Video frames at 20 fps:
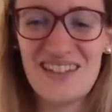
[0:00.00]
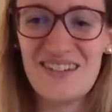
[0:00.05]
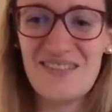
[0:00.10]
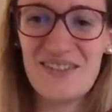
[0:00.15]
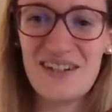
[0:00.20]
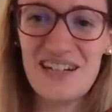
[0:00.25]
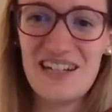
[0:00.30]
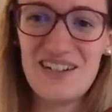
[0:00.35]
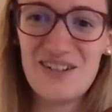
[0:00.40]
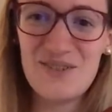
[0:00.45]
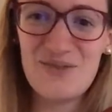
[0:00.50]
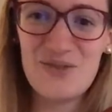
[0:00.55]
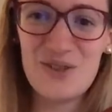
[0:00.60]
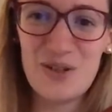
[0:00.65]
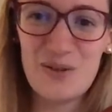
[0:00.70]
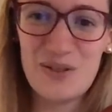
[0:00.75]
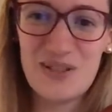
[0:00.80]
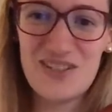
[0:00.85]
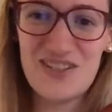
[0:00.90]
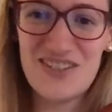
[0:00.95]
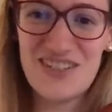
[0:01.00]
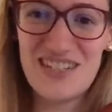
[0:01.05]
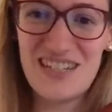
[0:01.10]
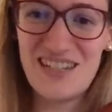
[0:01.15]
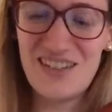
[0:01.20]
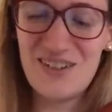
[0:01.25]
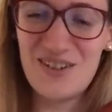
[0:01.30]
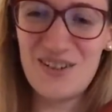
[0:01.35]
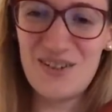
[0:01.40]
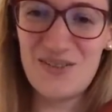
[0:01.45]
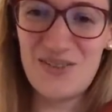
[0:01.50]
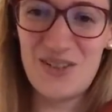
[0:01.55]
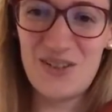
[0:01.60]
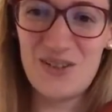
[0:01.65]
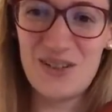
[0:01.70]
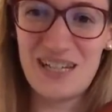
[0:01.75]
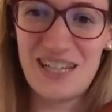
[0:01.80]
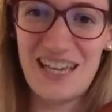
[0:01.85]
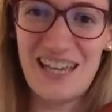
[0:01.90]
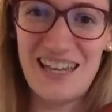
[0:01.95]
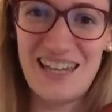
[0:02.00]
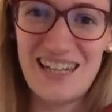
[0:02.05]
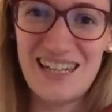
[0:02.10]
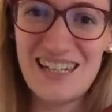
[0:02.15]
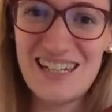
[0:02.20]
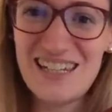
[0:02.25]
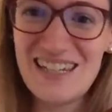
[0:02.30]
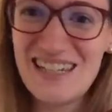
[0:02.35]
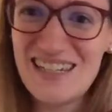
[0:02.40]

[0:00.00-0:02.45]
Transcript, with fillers: Really look forward to see all of you again.